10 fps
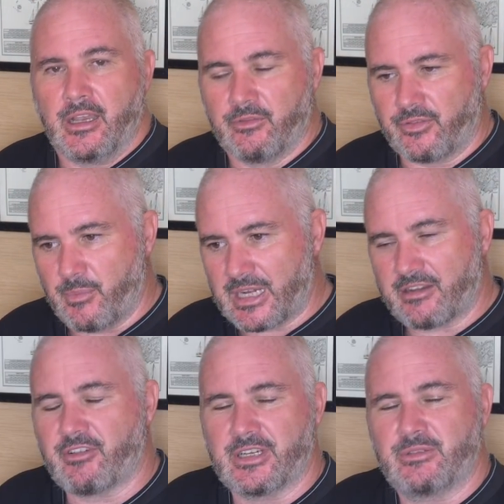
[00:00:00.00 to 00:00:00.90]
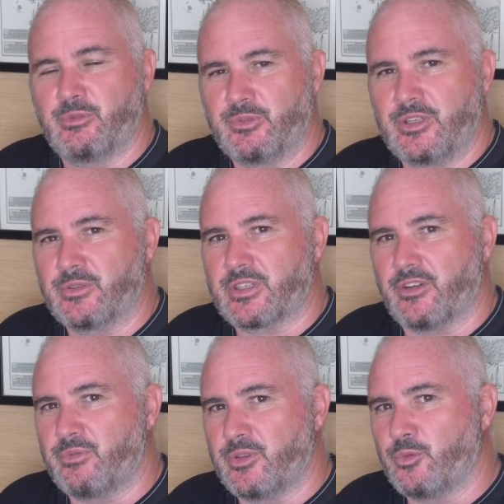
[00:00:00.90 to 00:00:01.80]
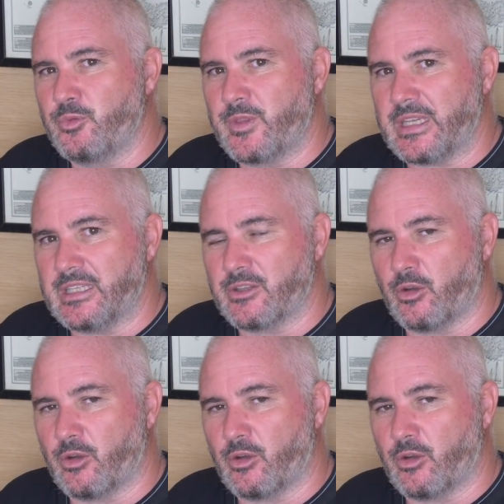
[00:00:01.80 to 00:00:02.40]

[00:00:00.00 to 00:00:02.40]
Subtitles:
Familiarise with yourself with all these